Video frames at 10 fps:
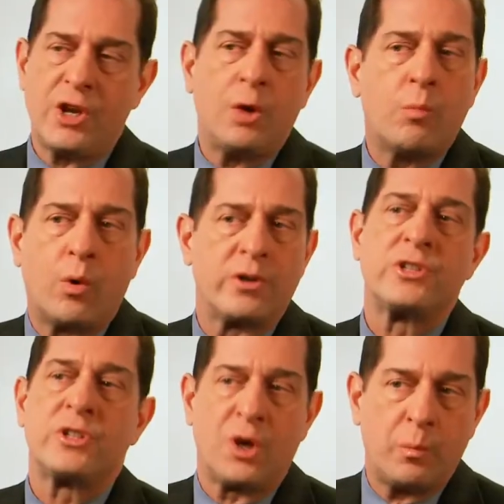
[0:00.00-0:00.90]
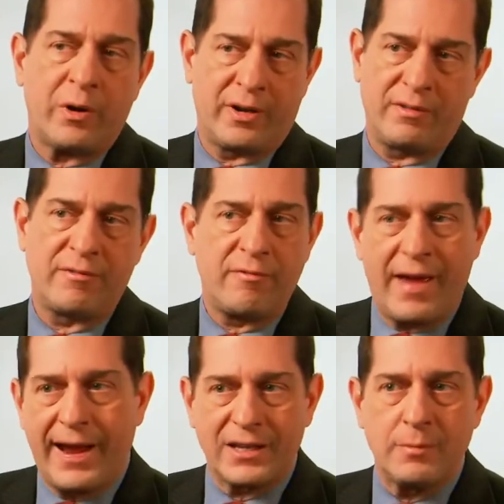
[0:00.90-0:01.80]
no more sobering
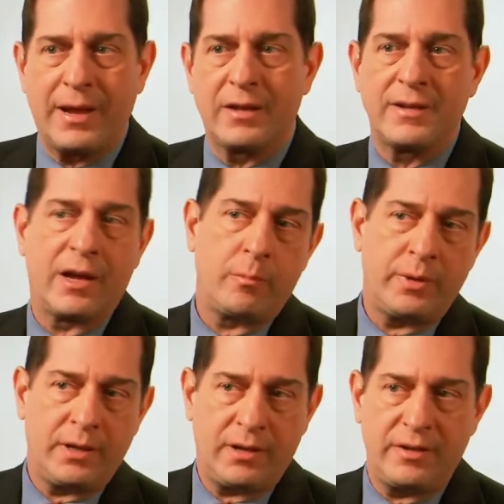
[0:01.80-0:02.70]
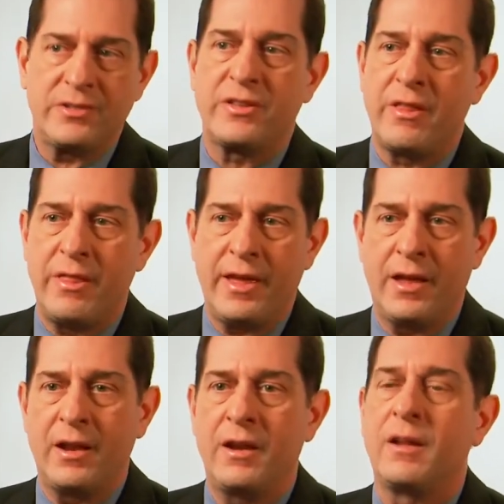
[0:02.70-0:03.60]
fact about diabetes
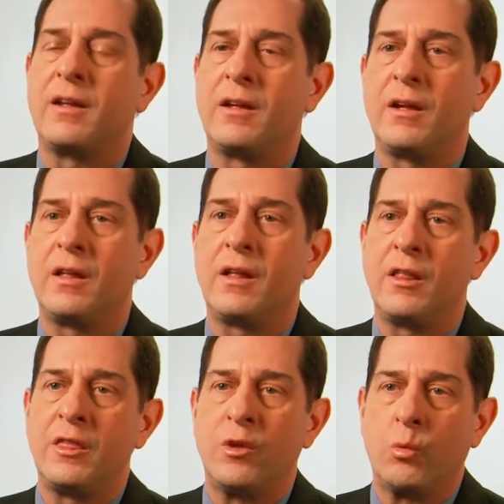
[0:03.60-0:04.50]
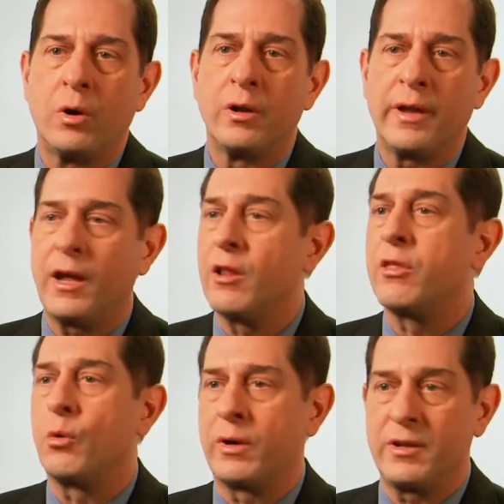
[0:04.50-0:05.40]
than the World
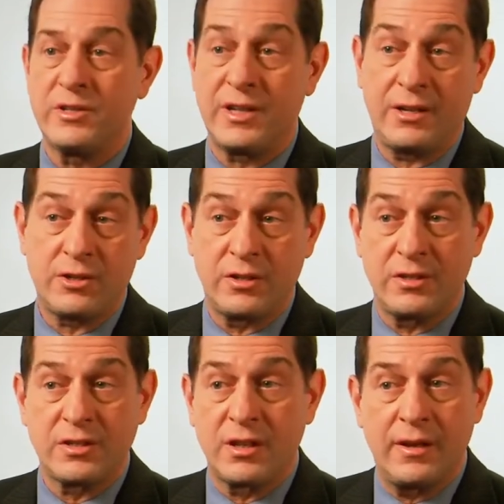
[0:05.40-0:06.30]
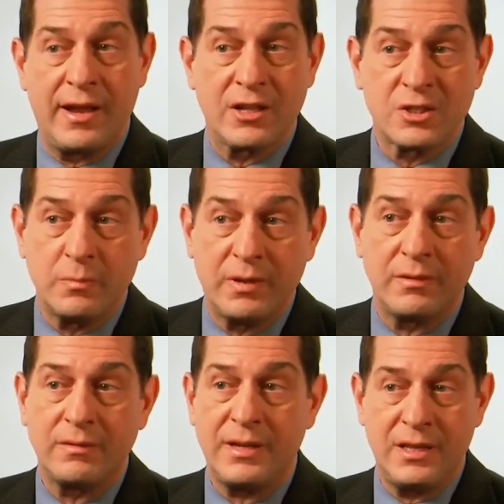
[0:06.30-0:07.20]
Health Organization's announcement
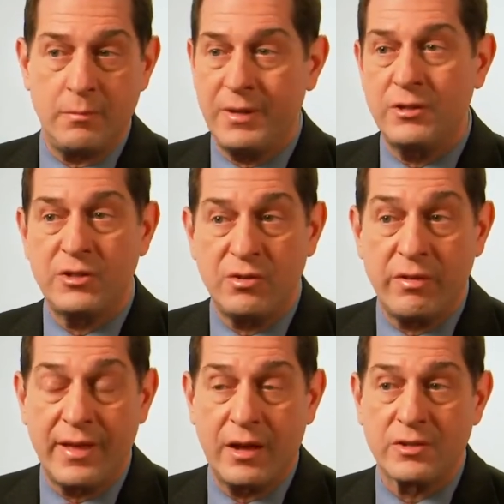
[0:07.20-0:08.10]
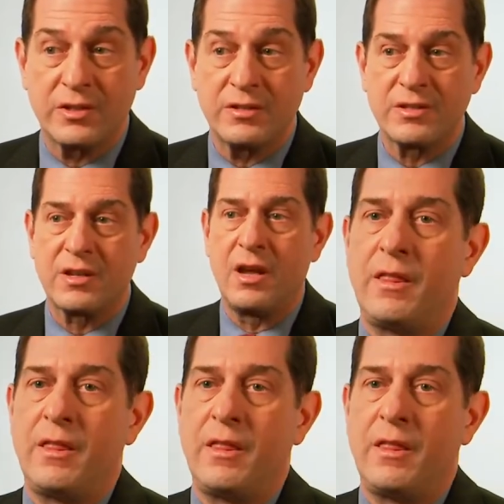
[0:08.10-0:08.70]
in the mid-2000s